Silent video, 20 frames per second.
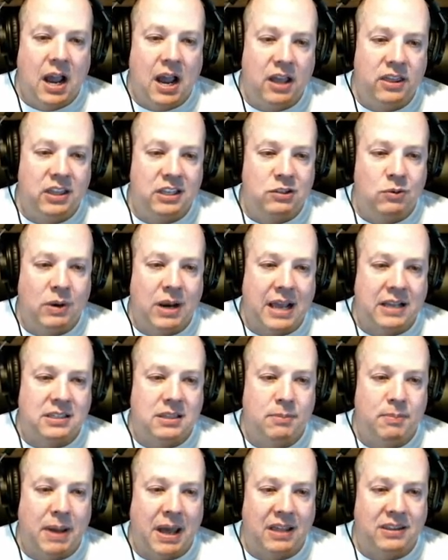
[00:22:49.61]
This one has
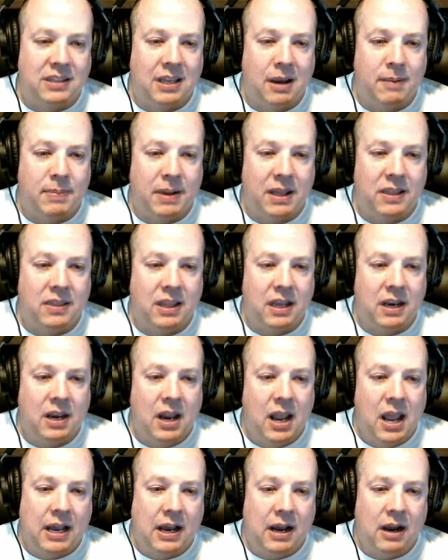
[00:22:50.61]
the bathtub and then
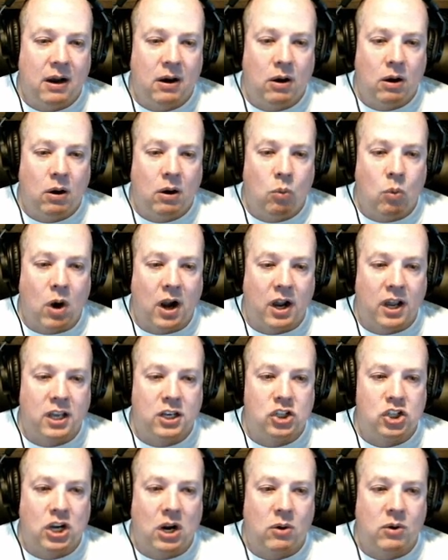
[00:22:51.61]
a walk-in
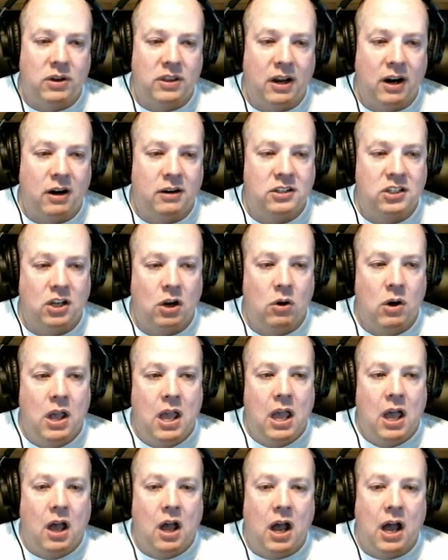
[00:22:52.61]
shower there. So
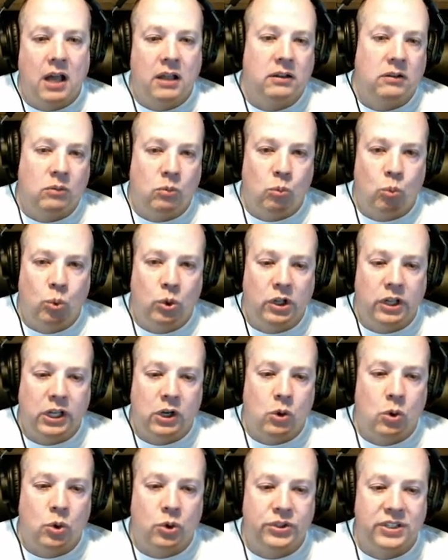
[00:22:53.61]
really
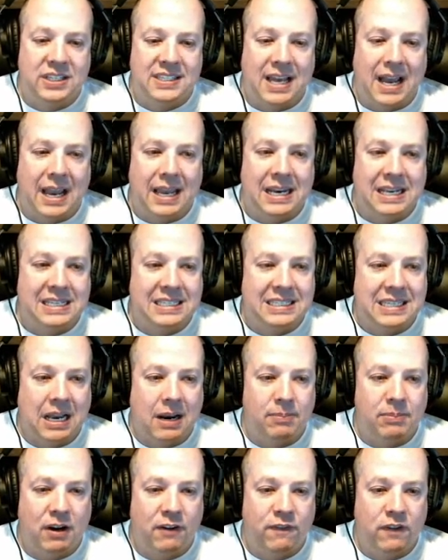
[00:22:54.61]
cool design and
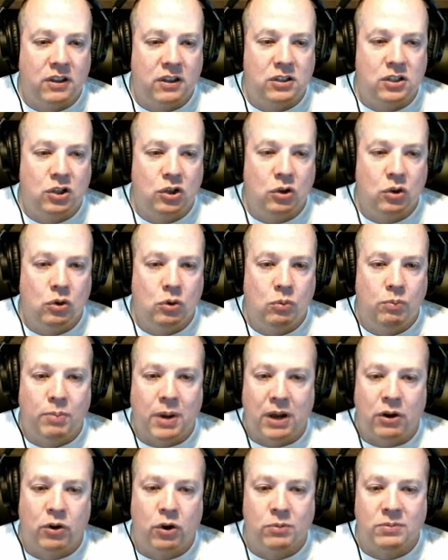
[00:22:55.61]
setup there for the two
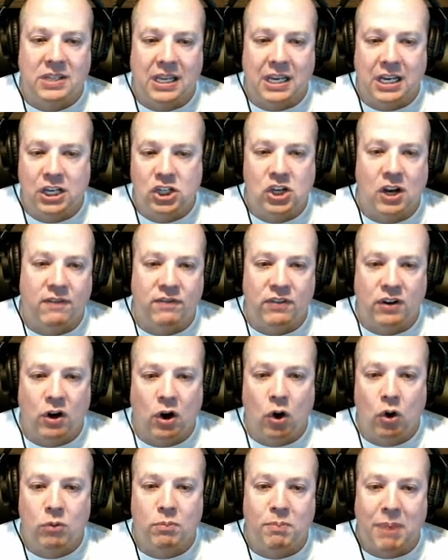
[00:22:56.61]
bedrooms. They each have their
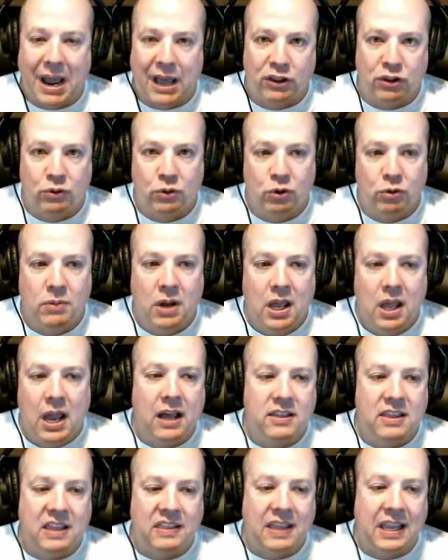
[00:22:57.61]
own bathroom
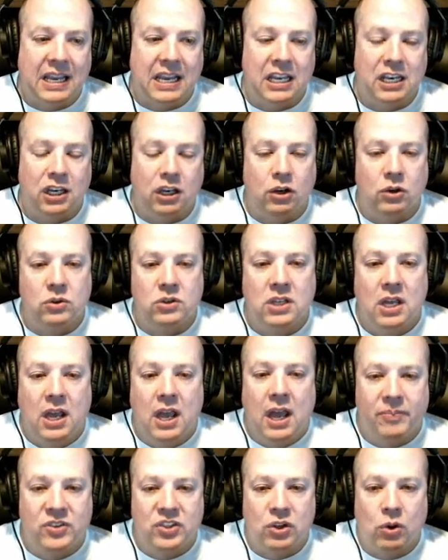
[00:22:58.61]
that they can use.
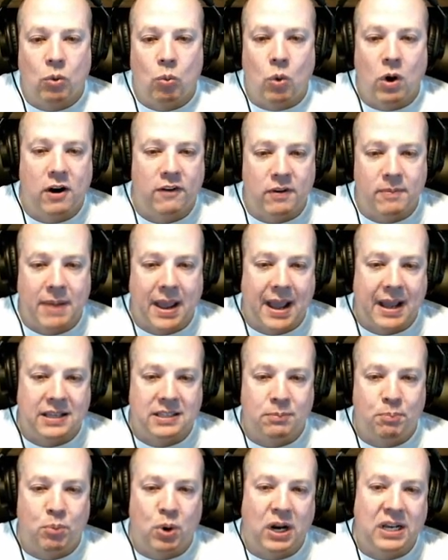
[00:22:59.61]
So one of them
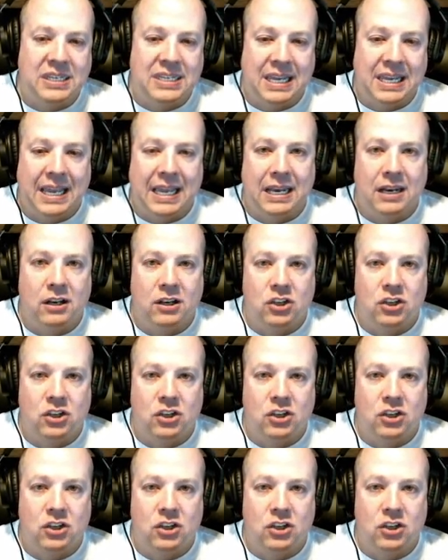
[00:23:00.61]
has bricked-in